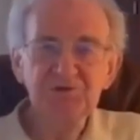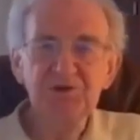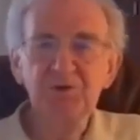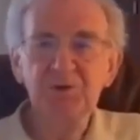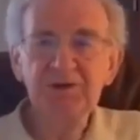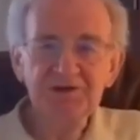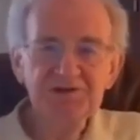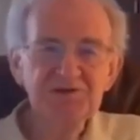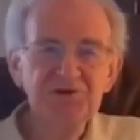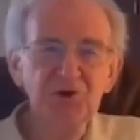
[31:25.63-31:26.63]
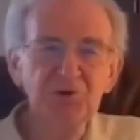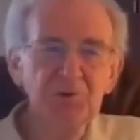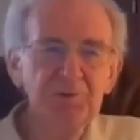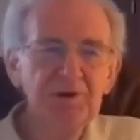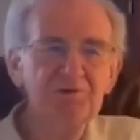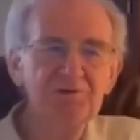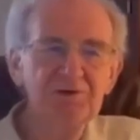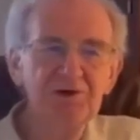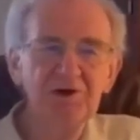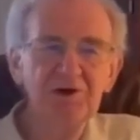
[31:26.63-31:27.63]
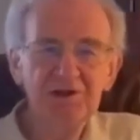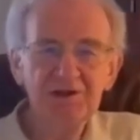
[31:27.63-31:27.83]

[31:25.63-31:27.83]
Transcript: quickly is the durable power of attorney.